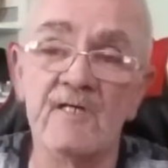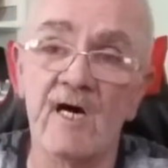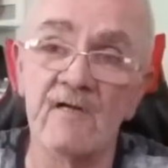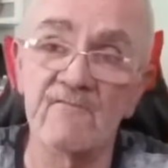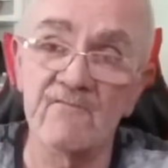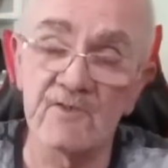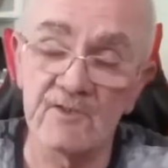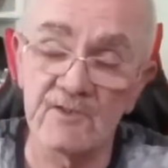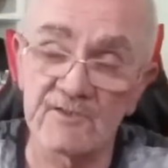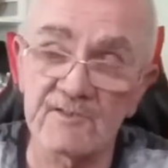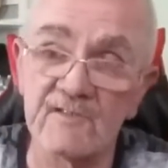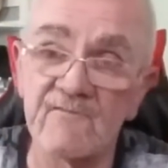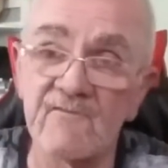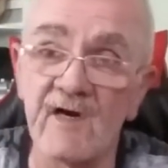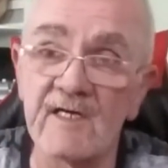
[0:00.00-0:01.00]
adverse
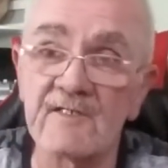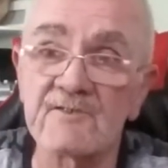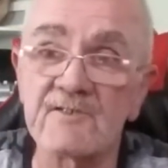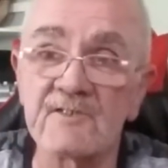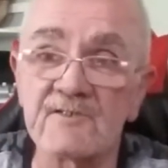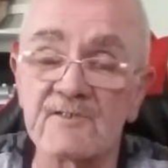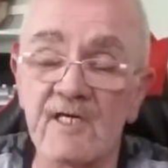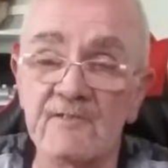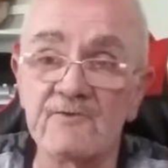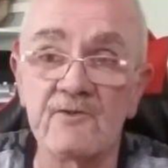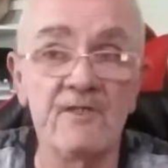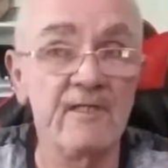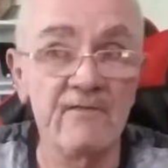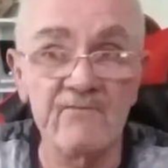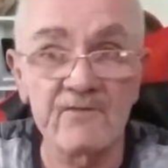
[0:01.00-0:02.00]
effects,
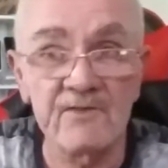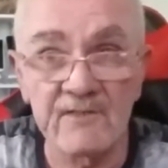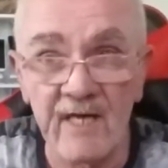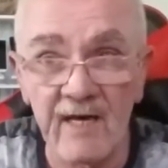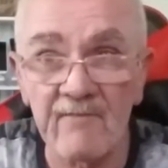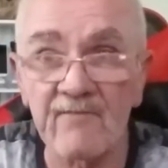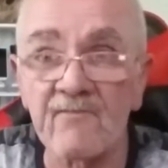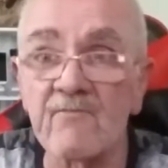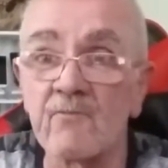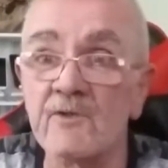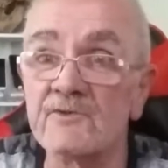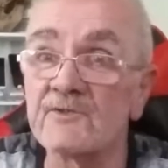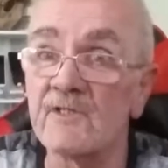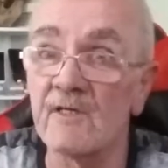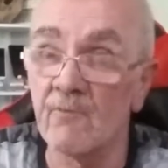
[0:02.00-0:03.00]
etc., even death,
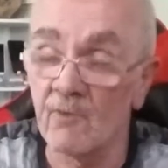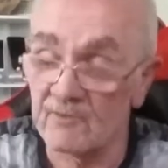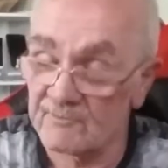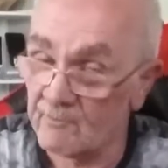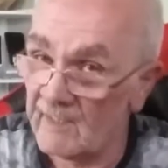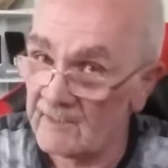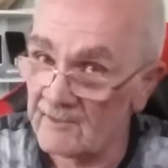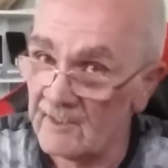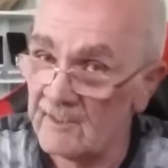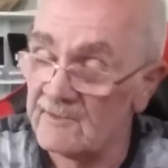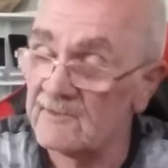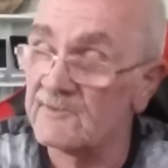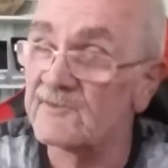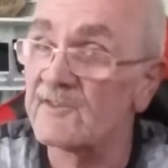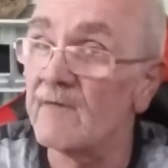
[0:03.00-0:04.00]
which there was back
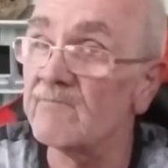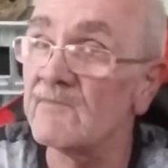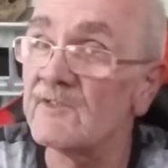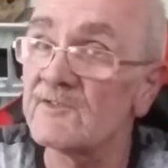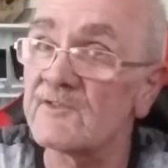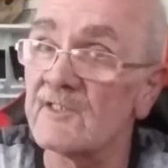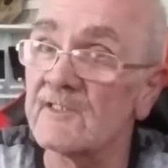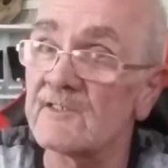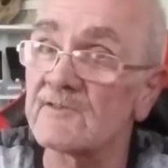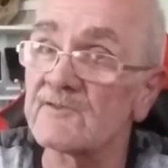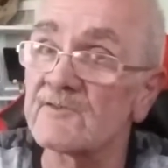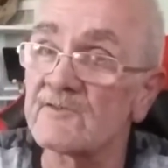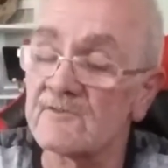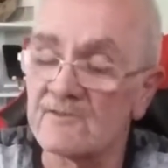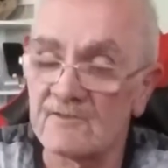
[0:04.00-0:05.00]
then in 76.